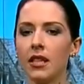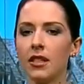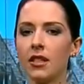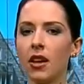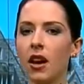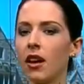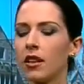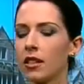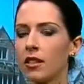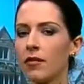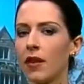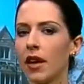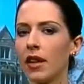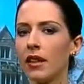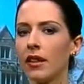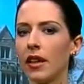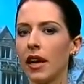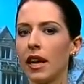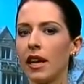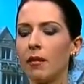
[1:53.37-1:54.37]
toxify
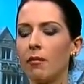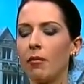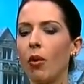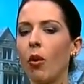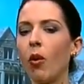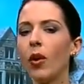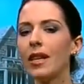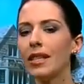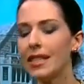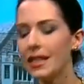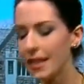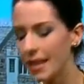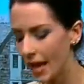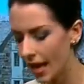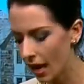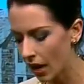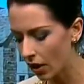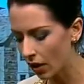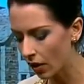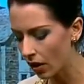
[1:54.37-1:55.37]
the land, and poison the
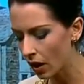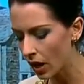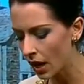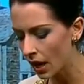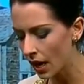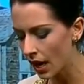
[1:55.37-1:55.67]
air